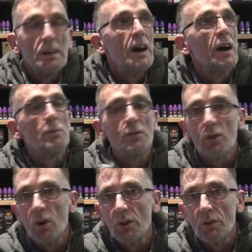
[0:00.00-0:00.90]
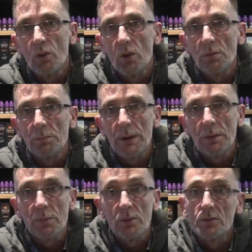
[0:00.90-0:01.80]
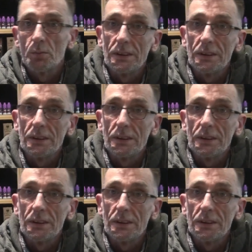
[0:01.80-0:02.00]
We've got all the rolling papers.